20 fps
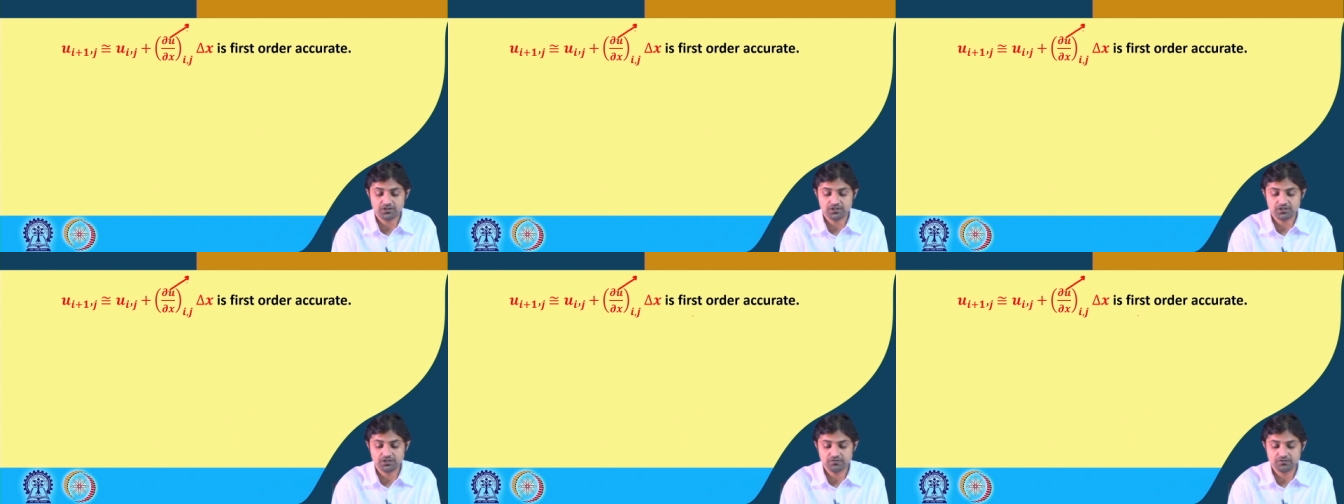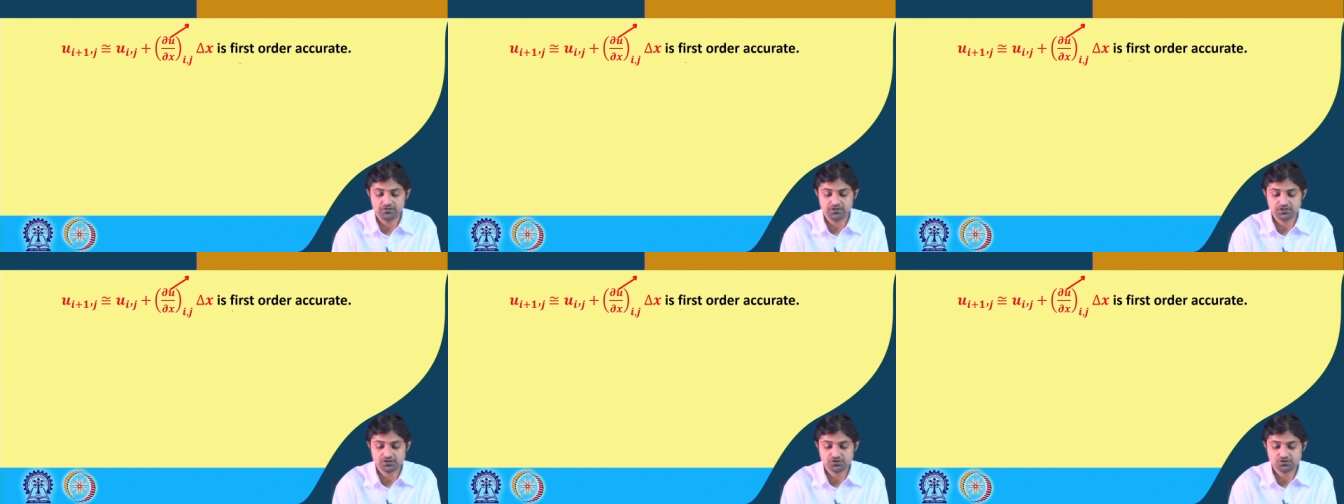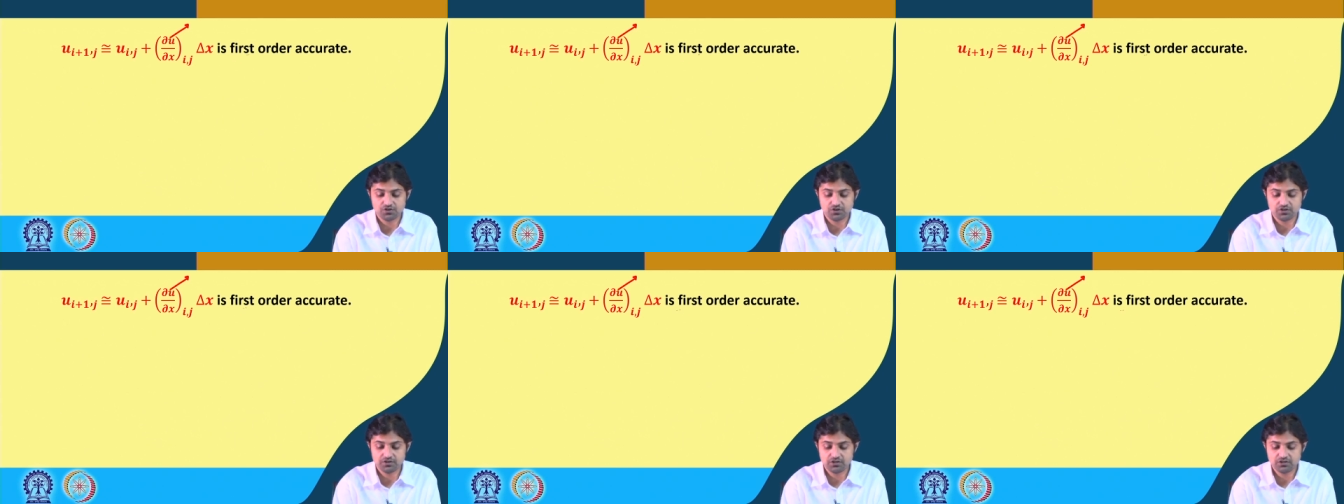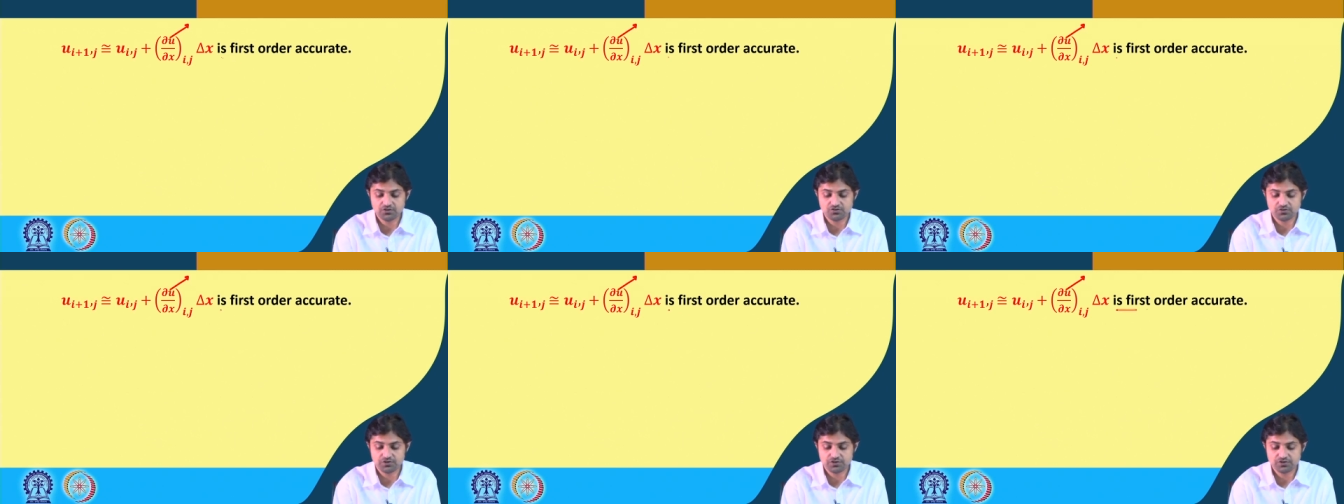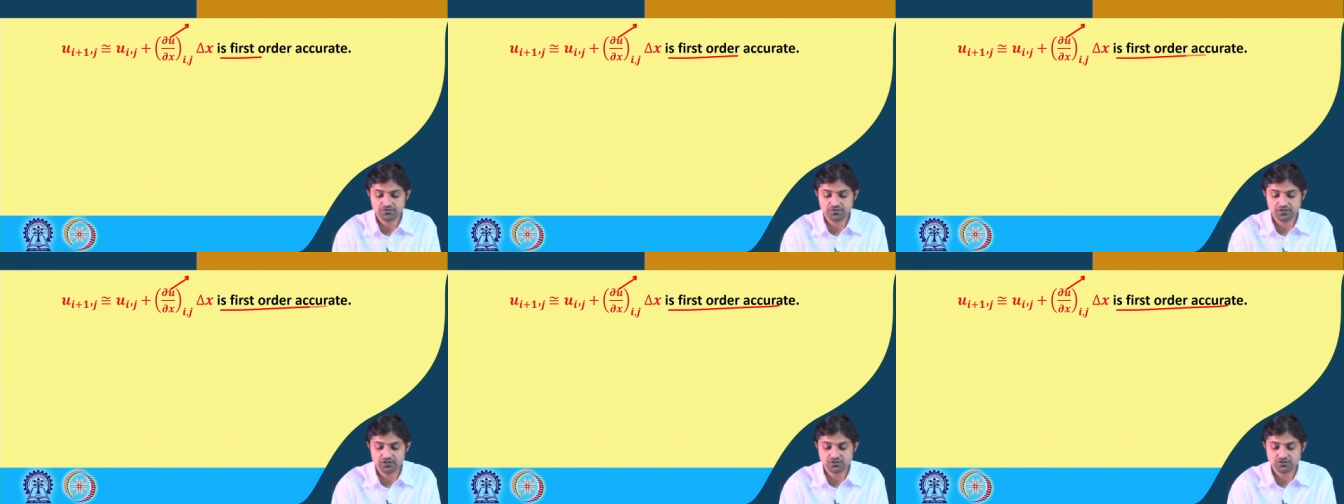in first order so
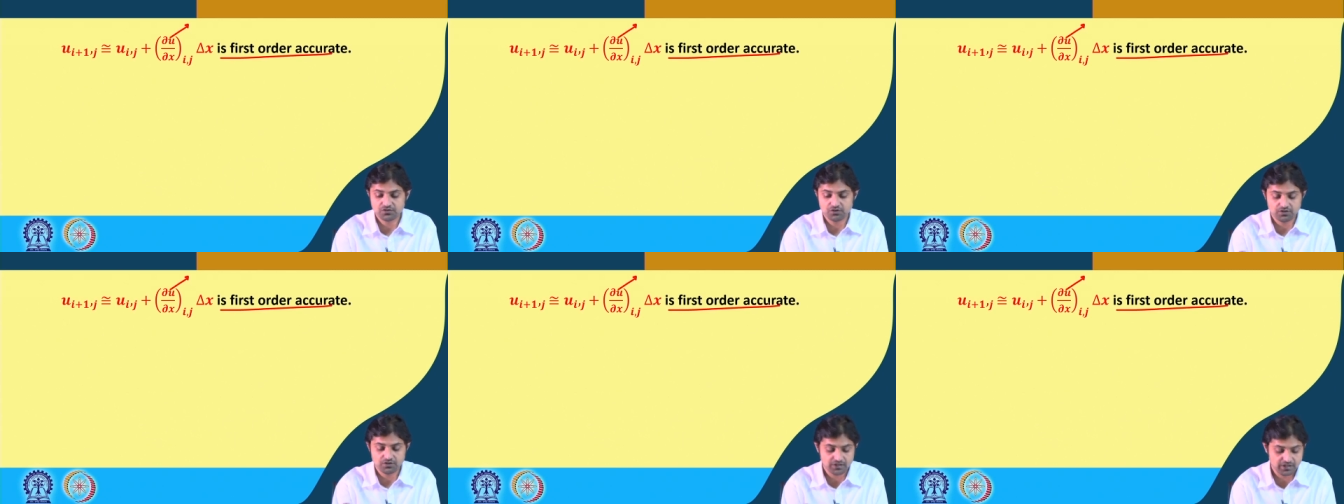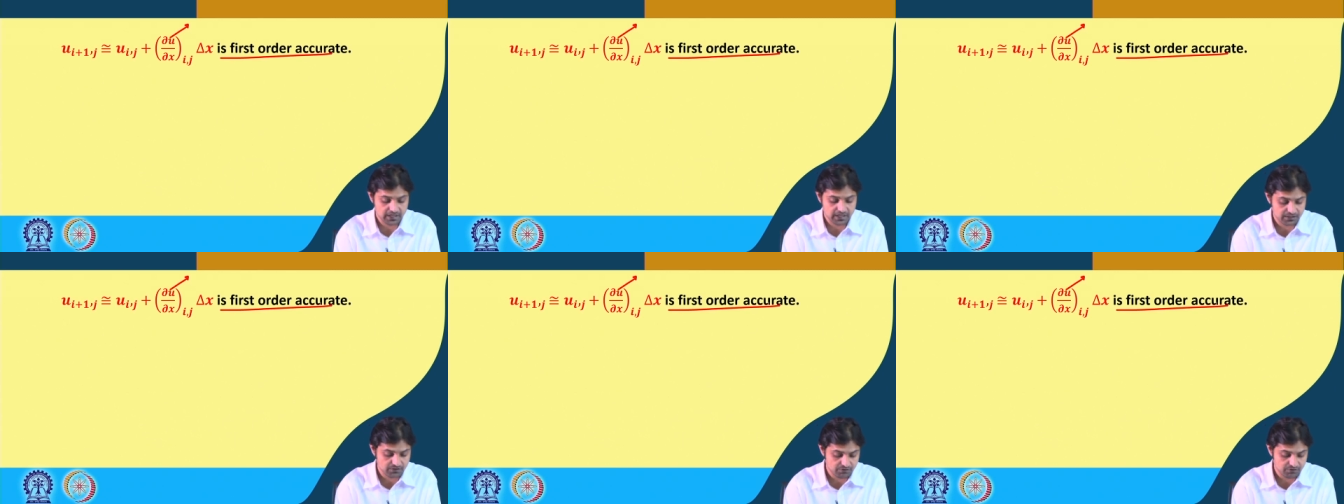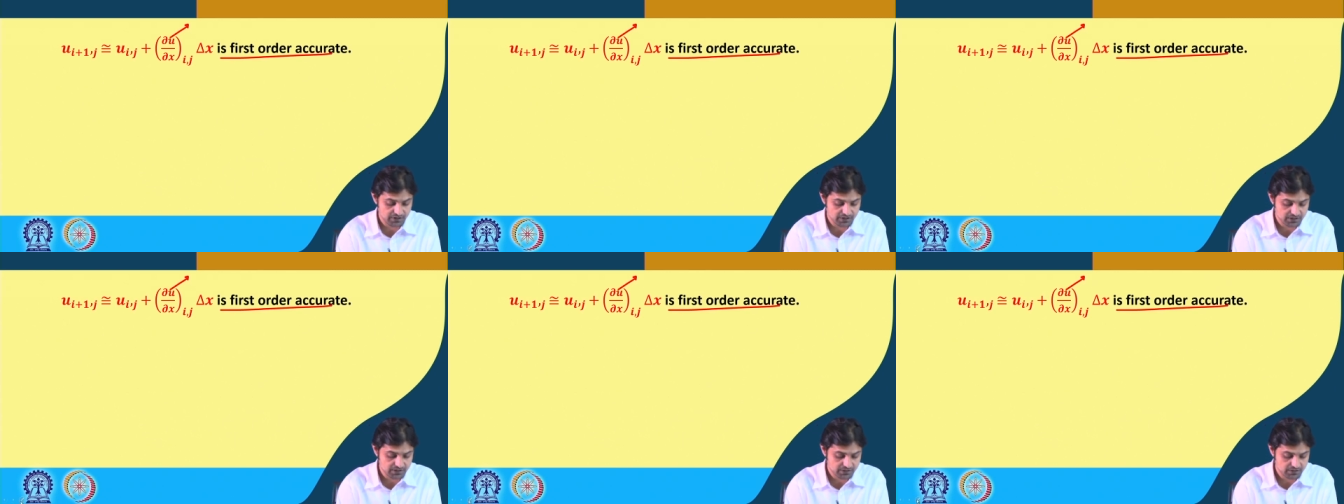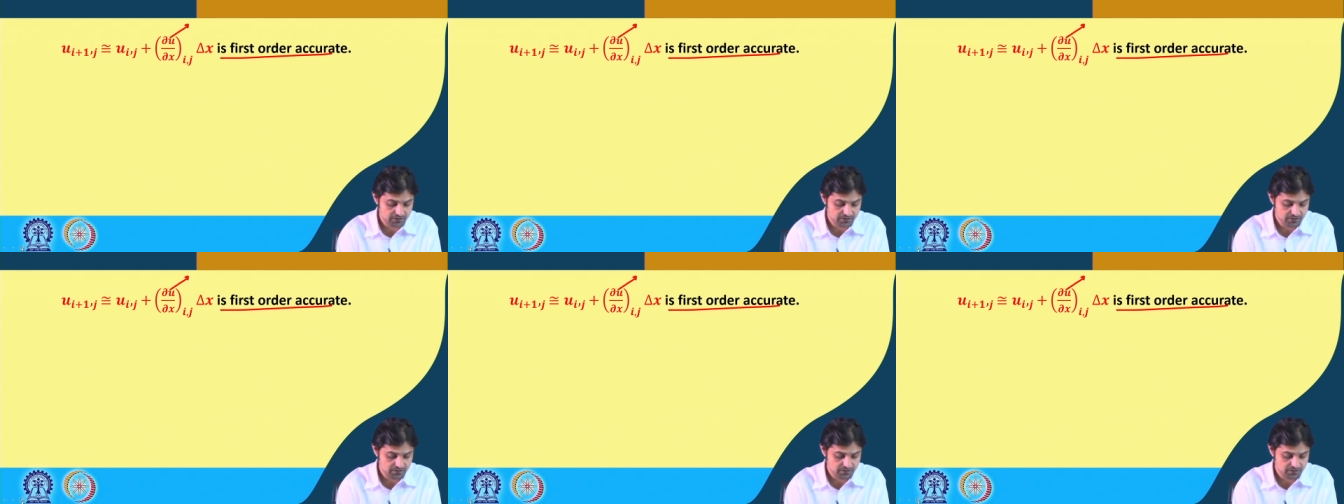it's first order accurate